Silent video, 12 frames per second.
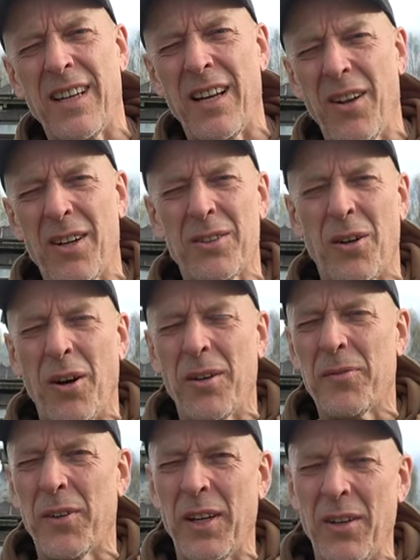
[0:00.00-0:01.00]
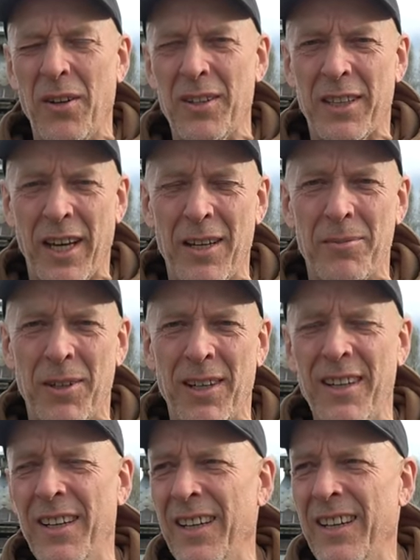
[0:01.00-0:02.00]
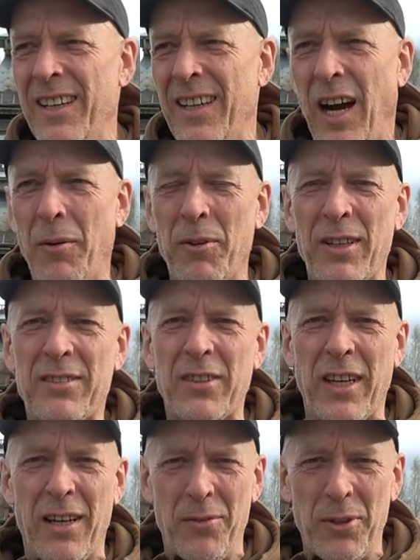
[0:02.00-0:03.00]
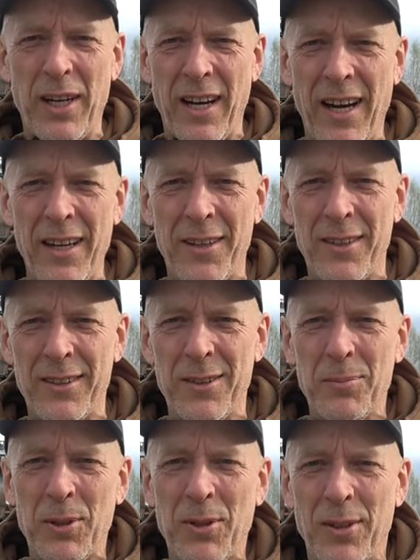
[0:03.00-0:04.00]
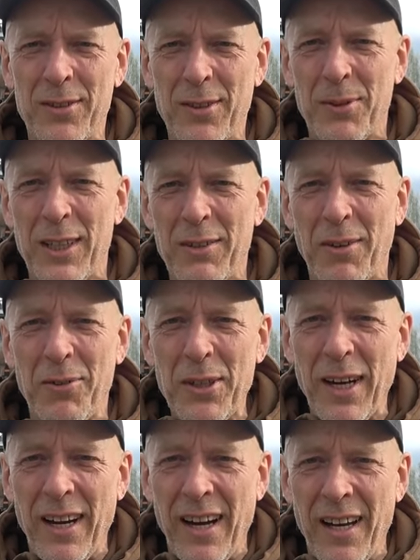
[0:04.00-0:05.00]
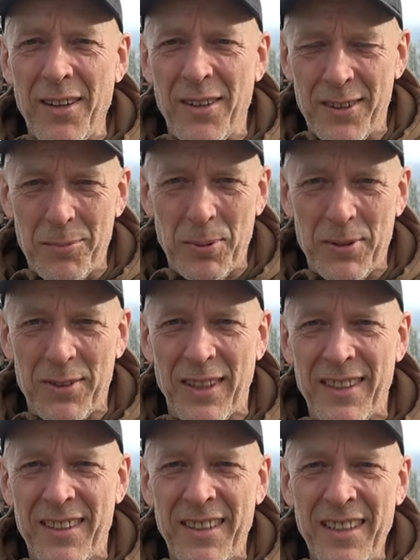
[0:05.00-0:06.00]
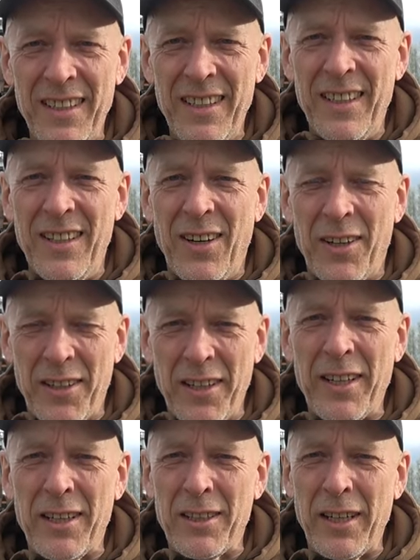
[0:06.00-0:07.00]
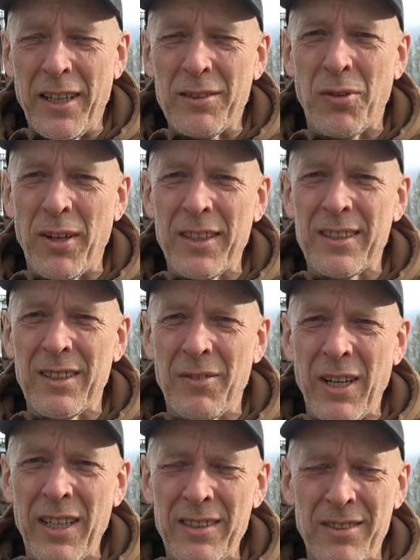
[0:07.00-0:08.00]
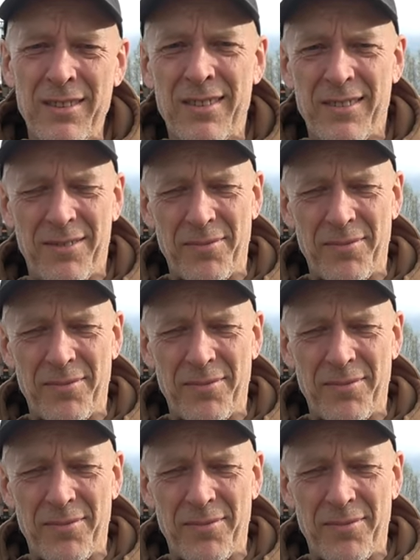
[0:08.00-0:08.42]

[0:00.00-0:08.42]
here a lot off and on camera i would not say i rely on them because i would never rely 100 percent on an electronic device